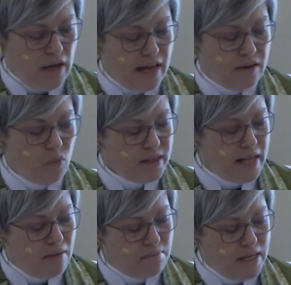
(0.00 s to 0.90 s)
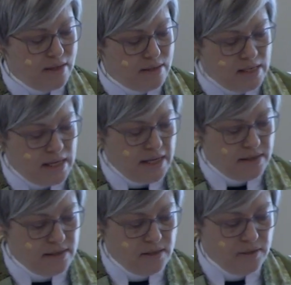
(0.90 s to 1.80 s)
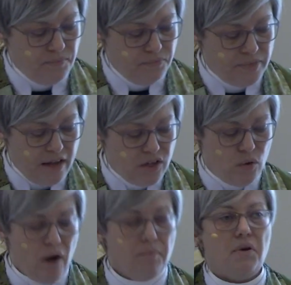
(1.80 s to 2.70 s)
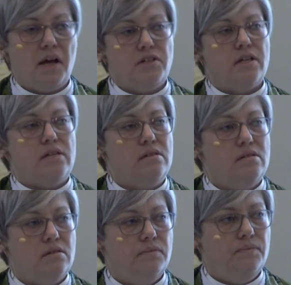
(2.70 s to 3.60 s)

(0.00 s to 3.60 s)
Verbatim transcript: And what that means is that you are precious,